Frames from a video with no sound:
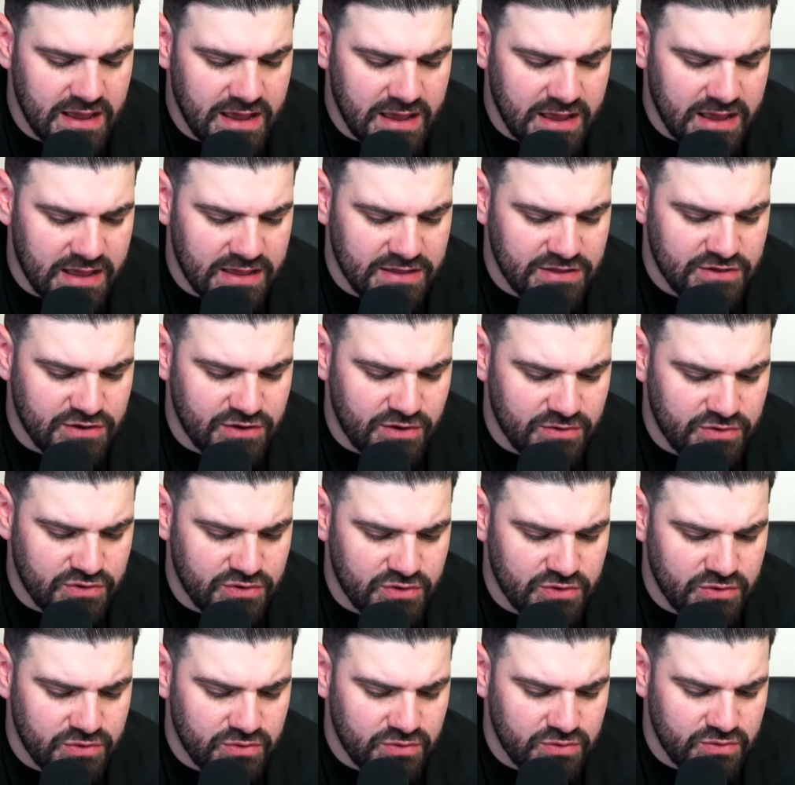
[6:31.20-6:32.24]
you know,
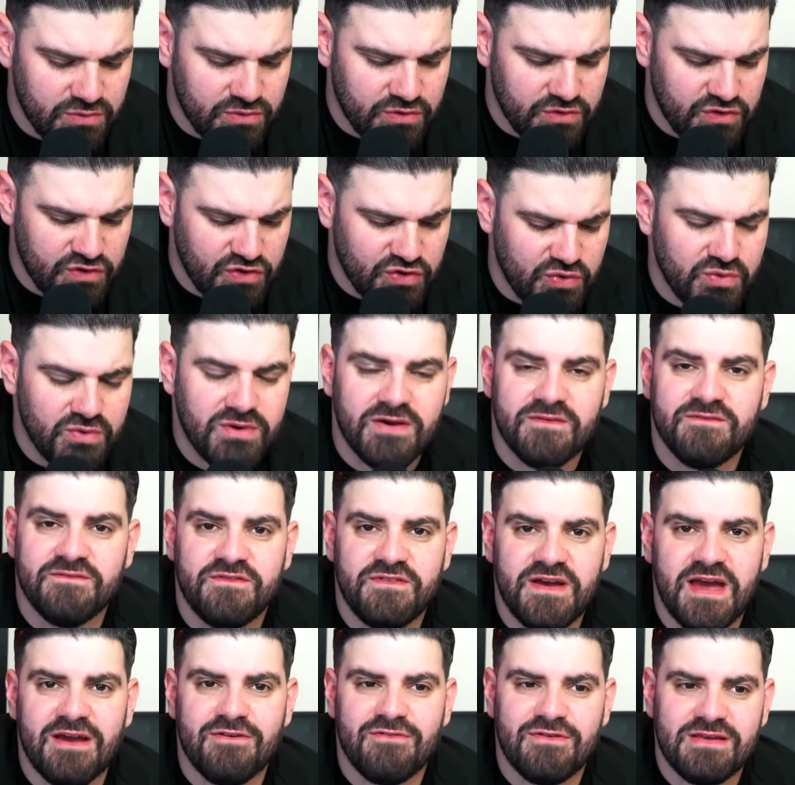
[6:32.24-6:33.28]
you can
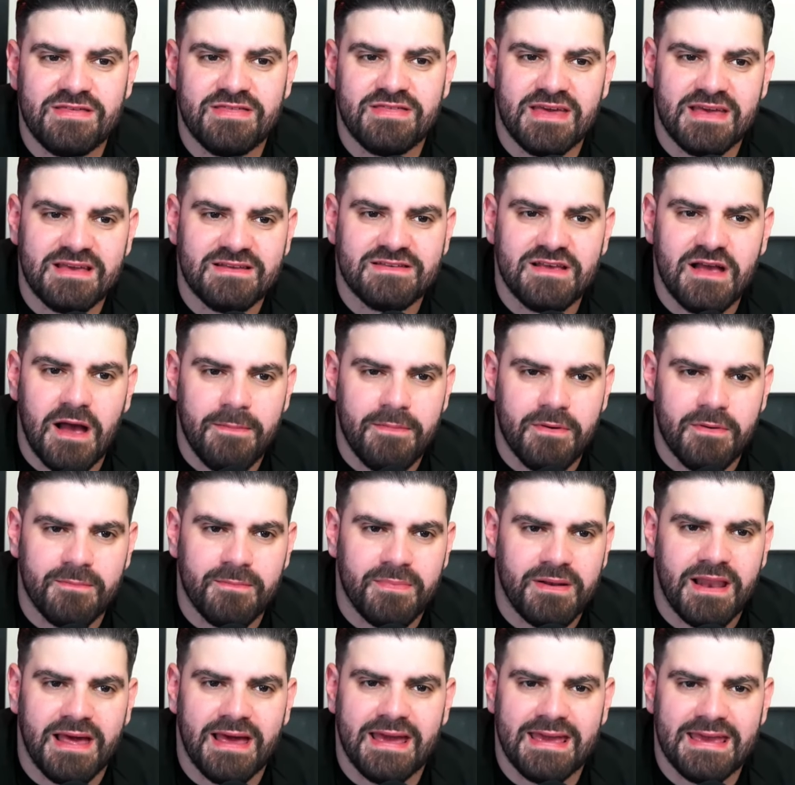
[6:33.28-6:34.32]
vary things up and
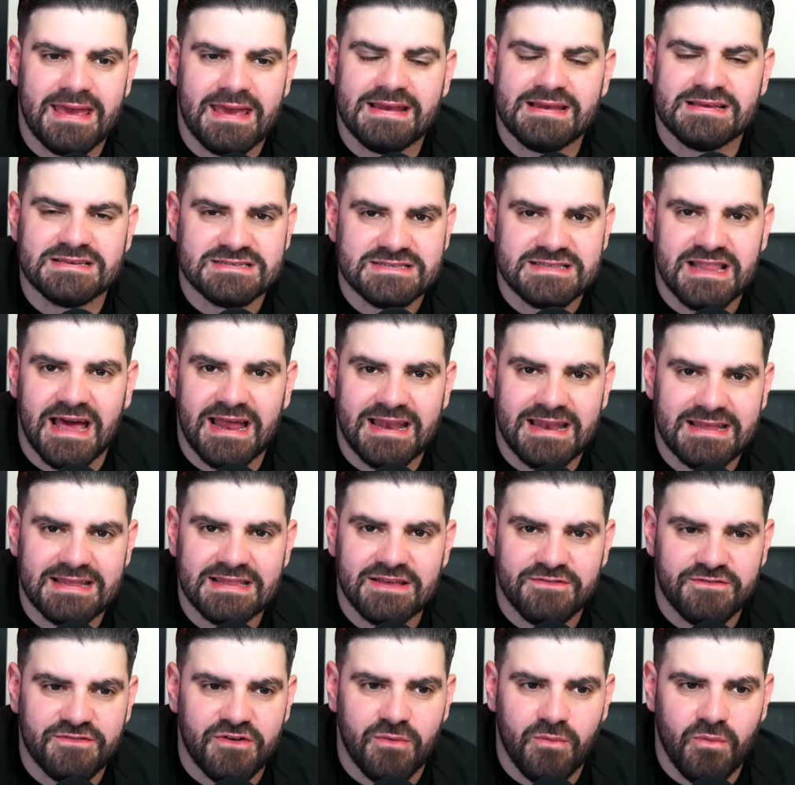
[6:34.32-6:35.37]
play in a slightly
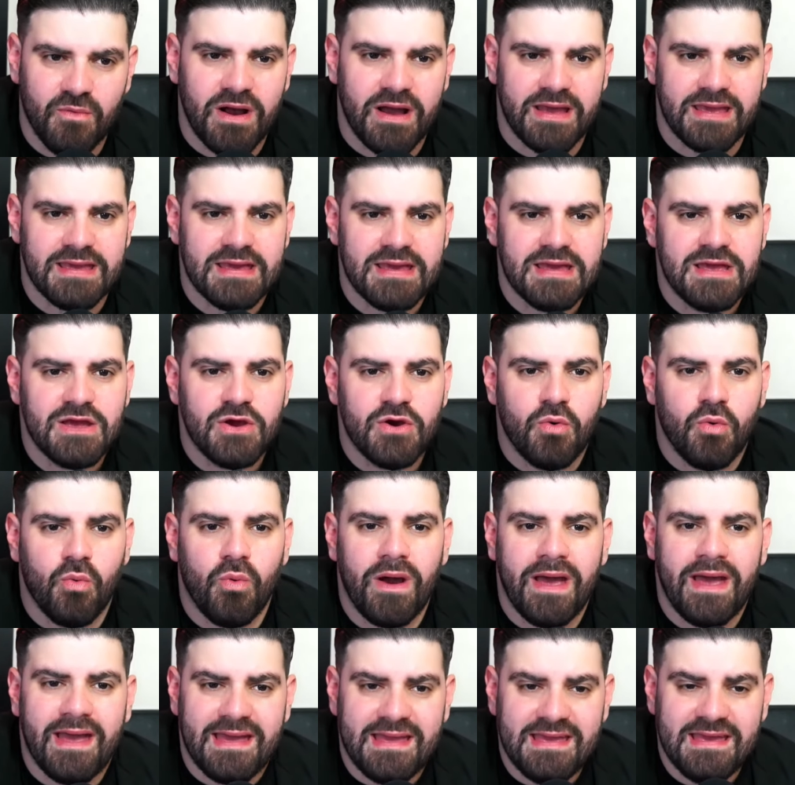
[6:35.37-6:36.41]
different way,
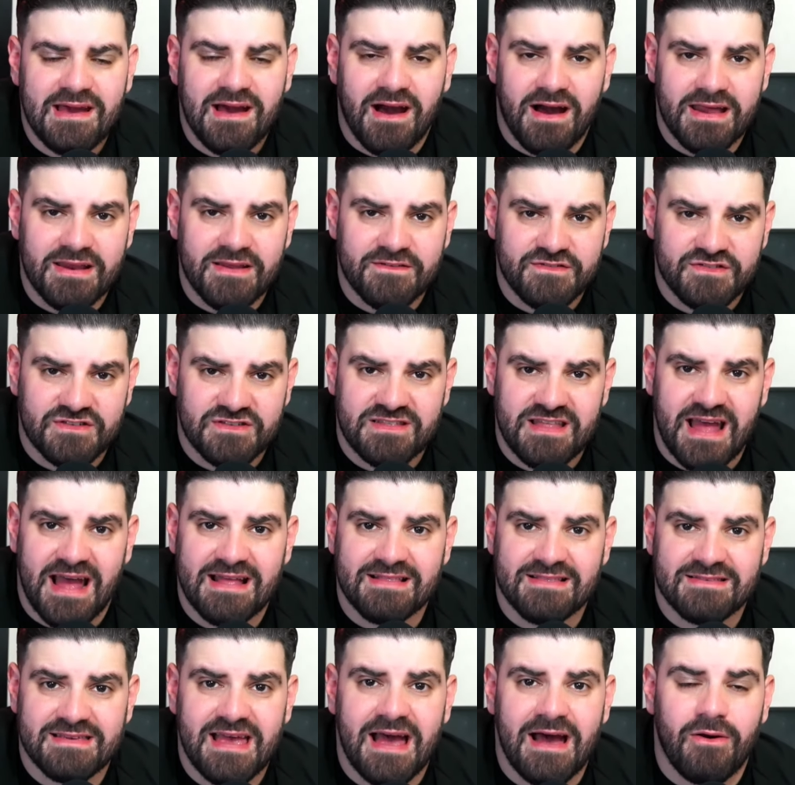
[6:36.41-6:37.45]
where he kind of
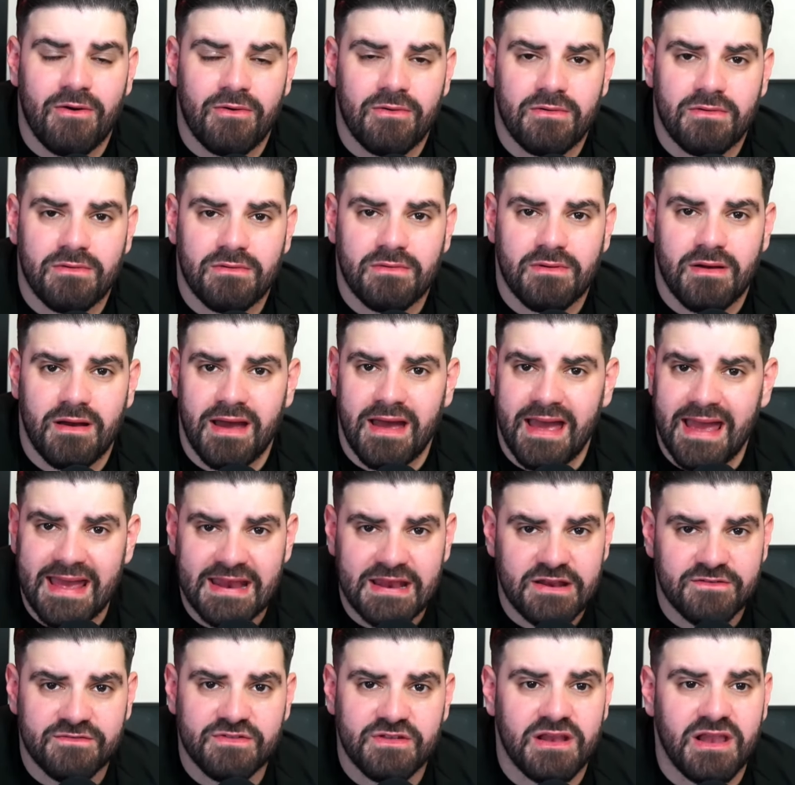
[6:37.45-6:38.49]
stands out
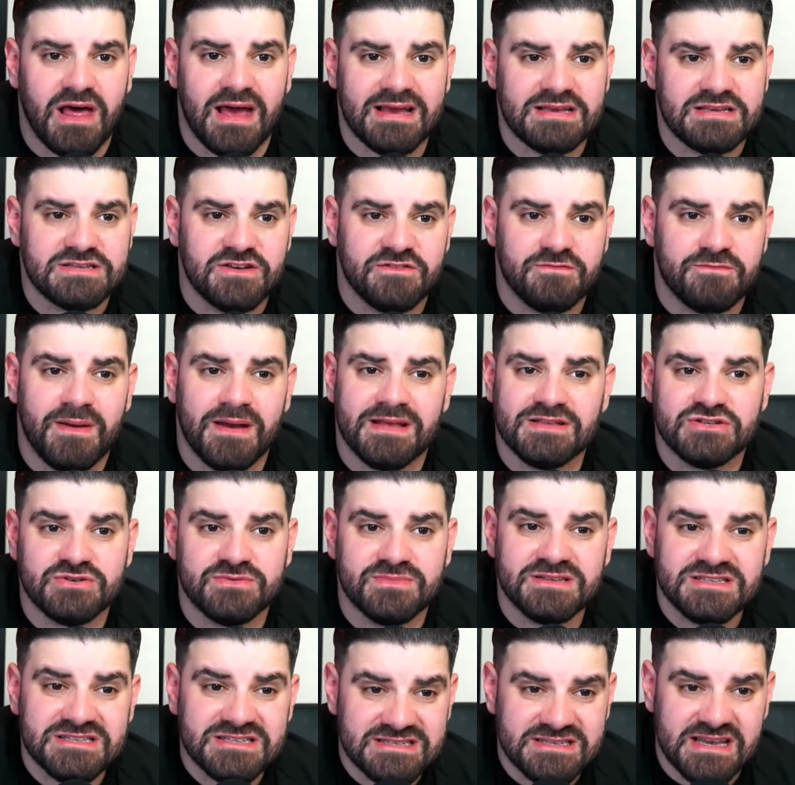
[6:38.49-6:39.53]
ahead of the likes of
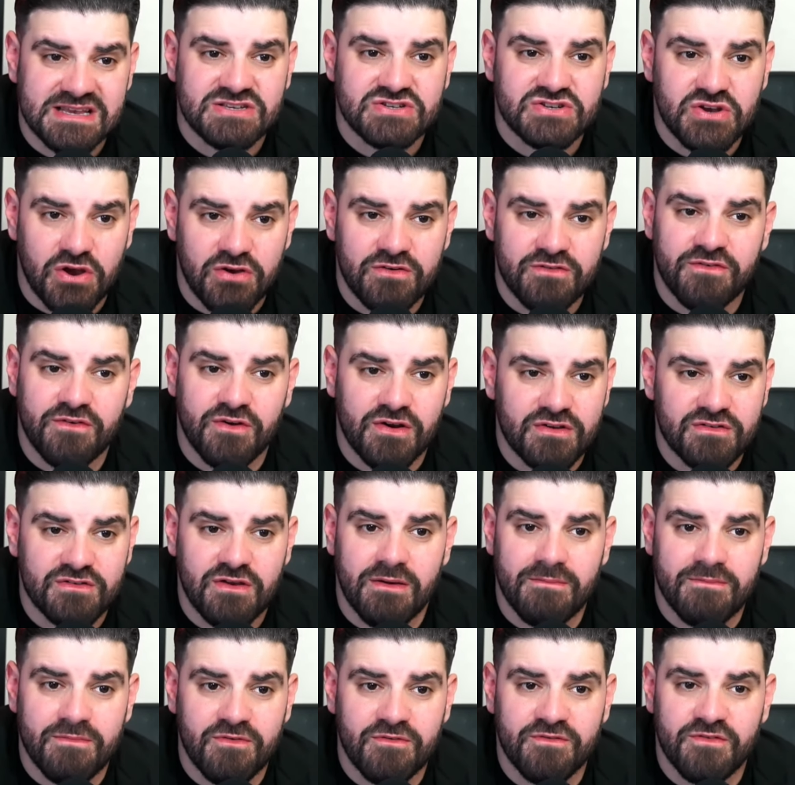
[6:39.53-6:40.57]
Benjamin Sesko, for
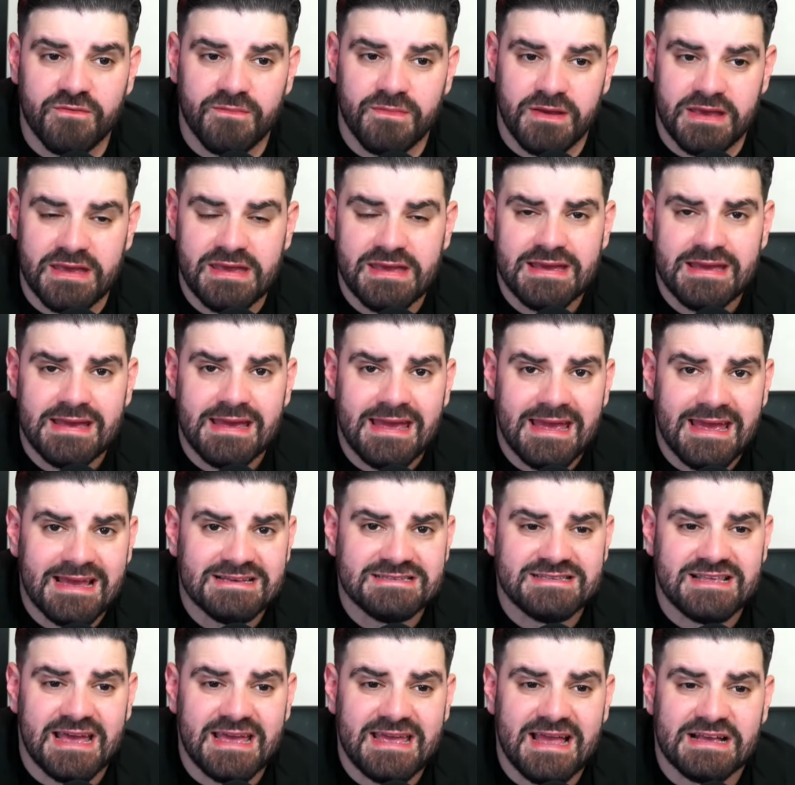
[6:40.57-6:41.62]
example, for me,
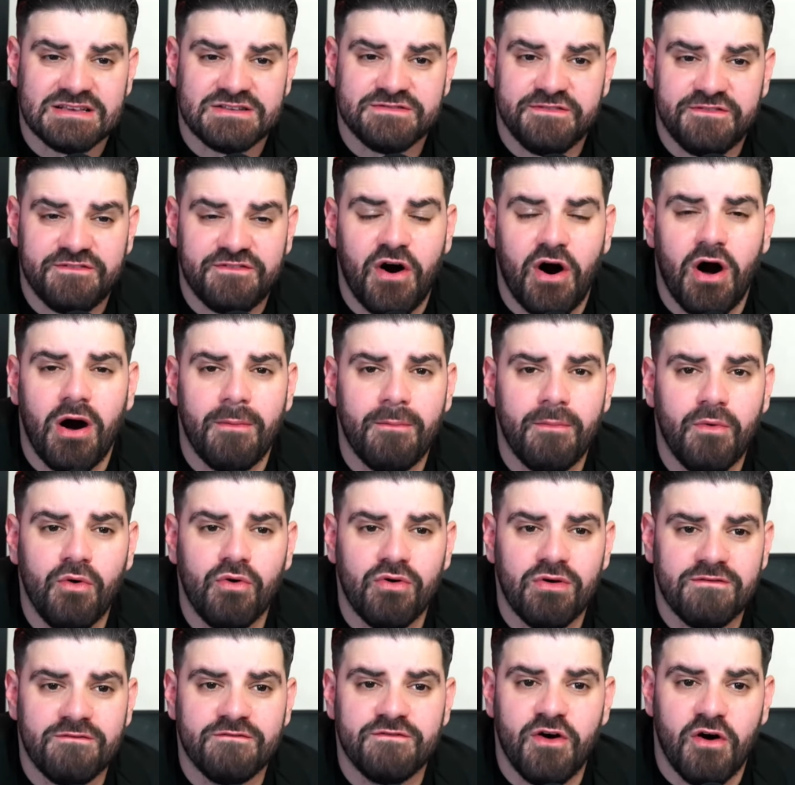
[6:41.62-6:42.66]
is that he has far
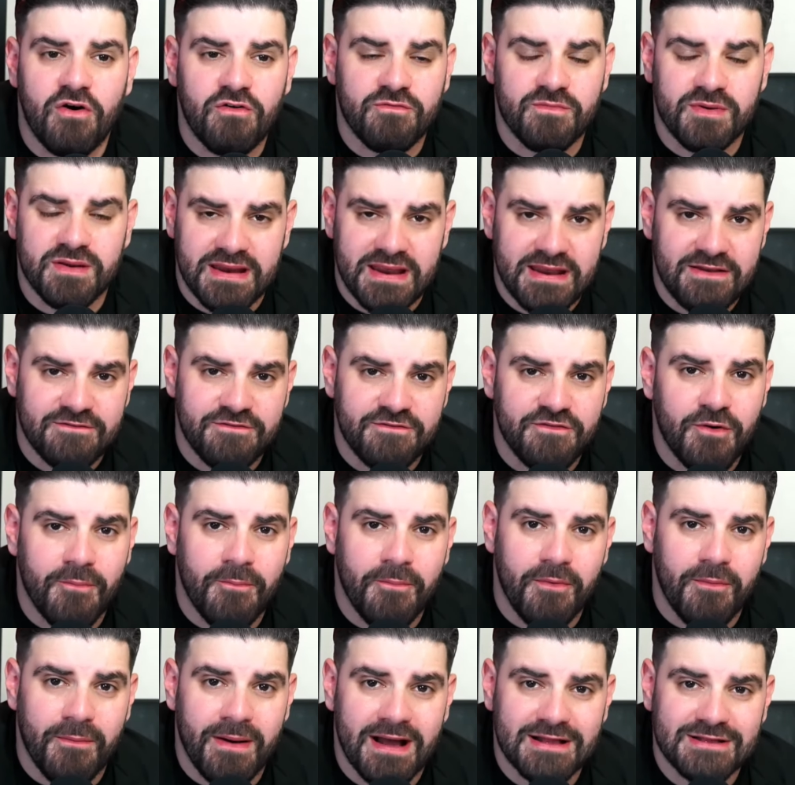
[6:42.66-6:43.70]
more involvement in
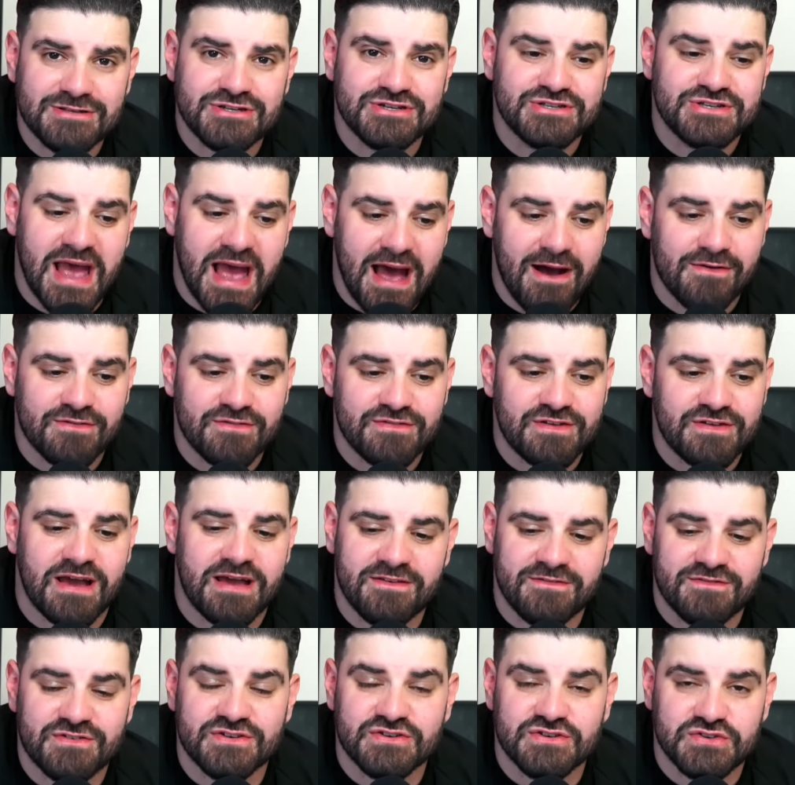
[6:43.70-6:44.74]
football matches outside
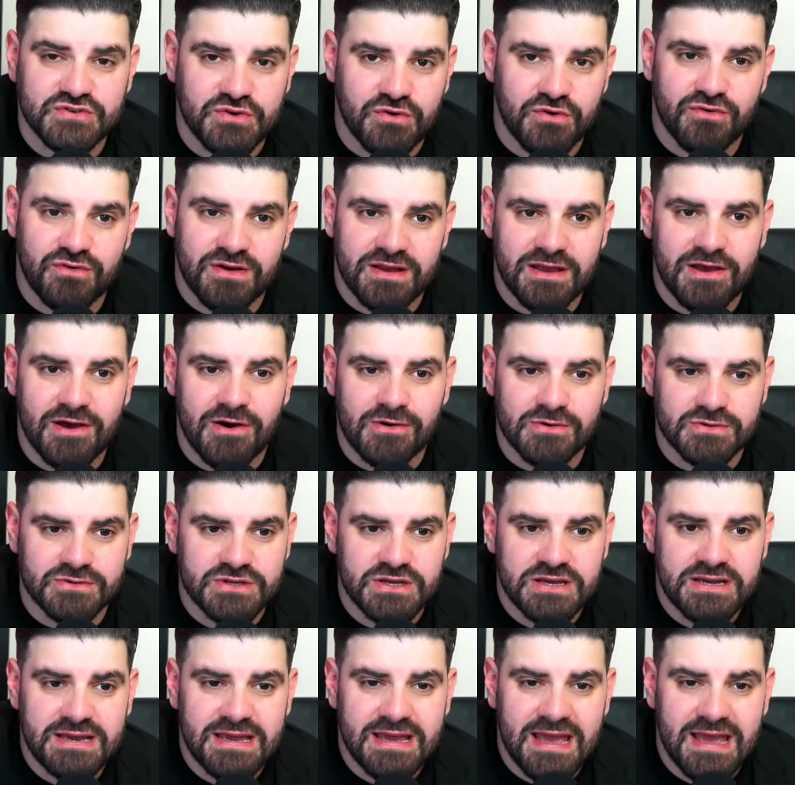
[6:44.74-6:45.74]
of just scoring goals.